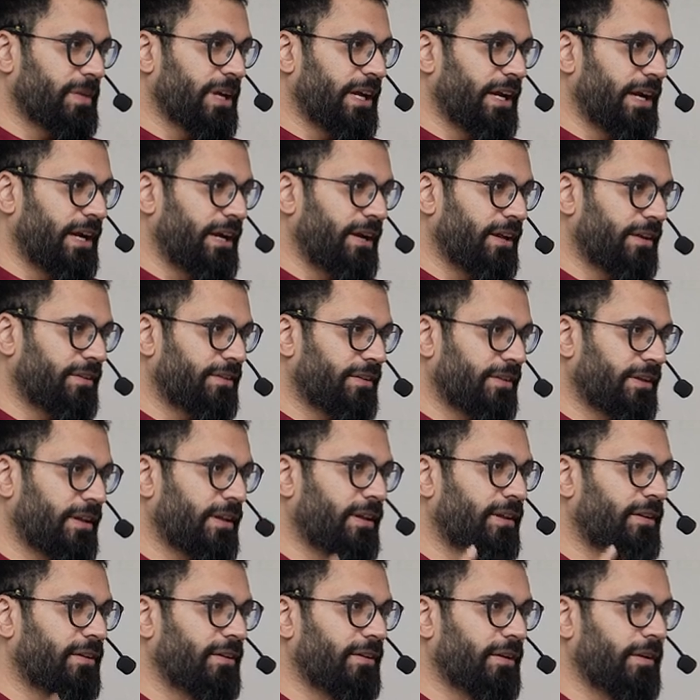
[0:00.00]
be Indians in
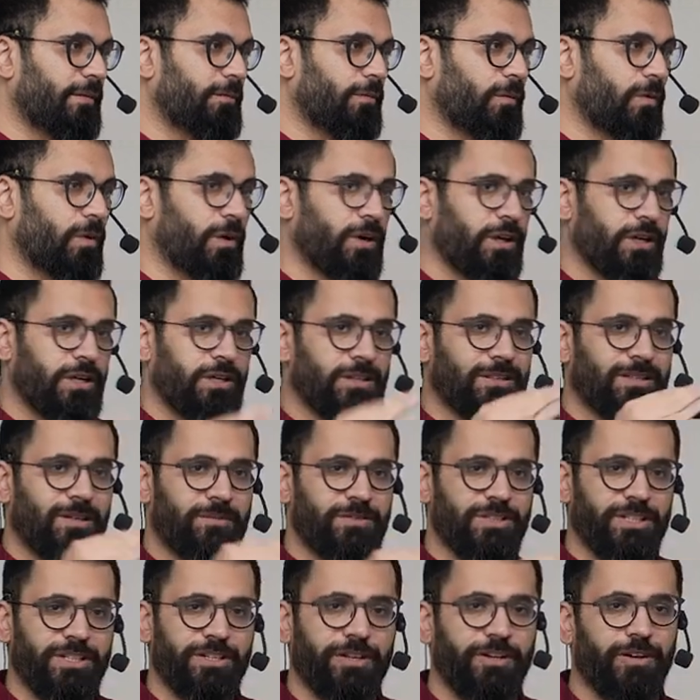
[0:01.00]
a
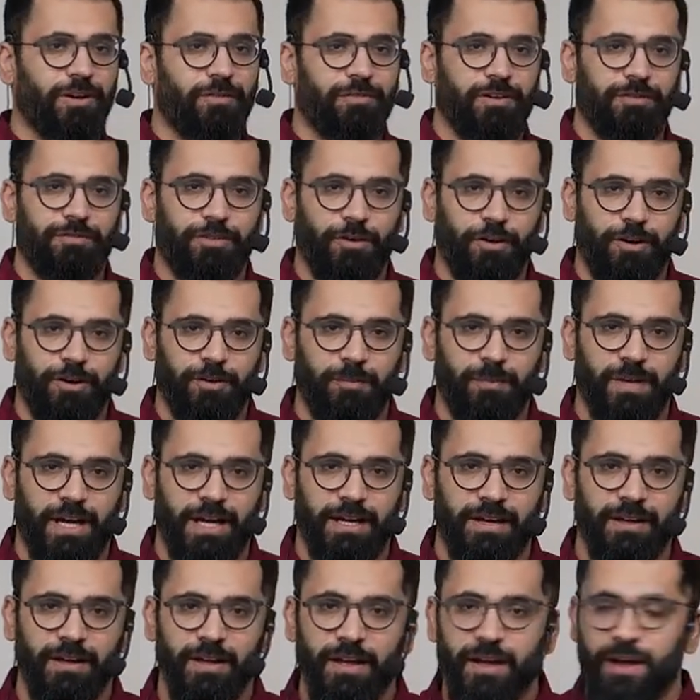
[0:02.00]
subsidiary of a foreign
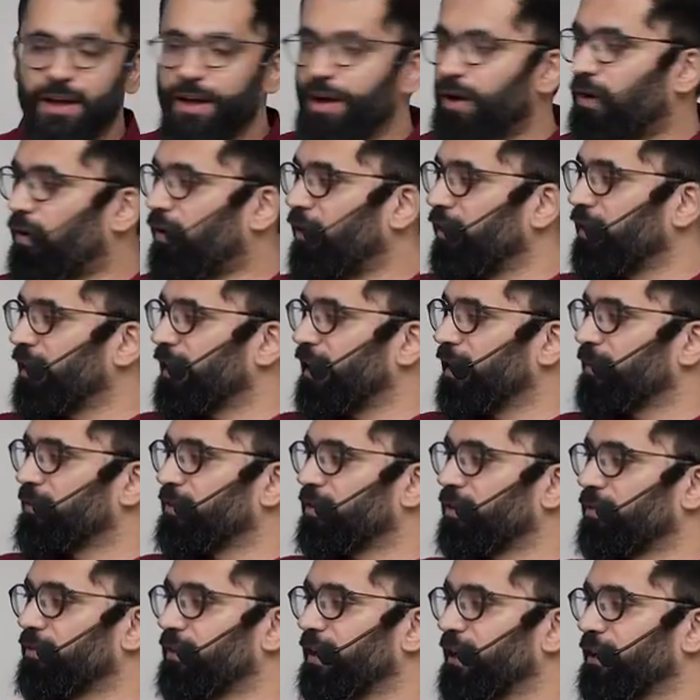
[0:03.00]
bank? All types
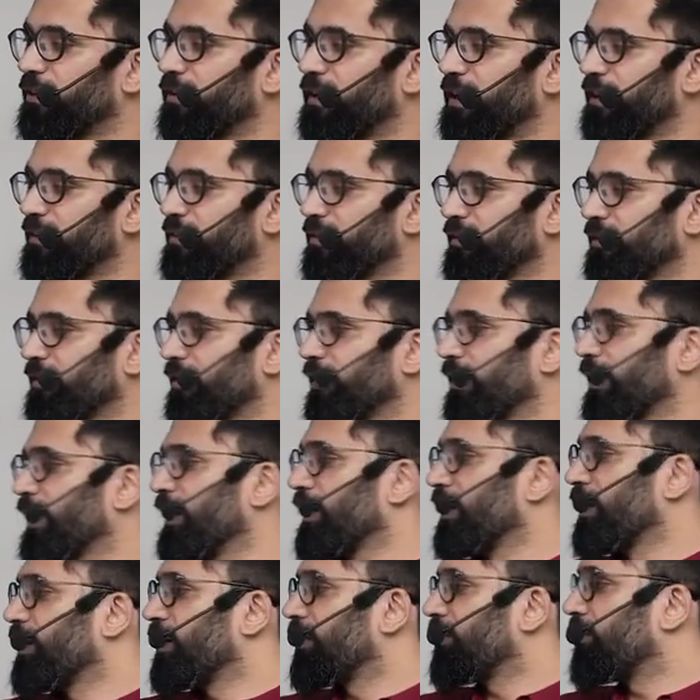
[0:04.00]
of regulations,
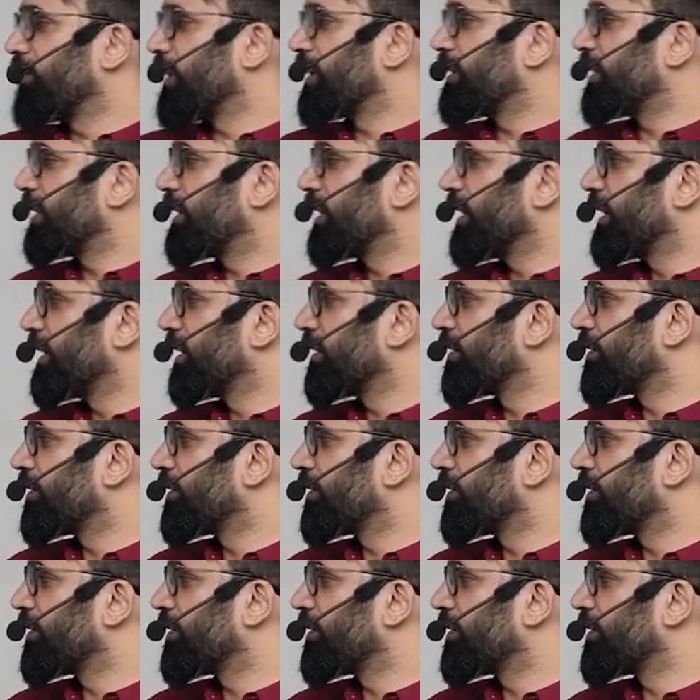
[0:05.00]
whether it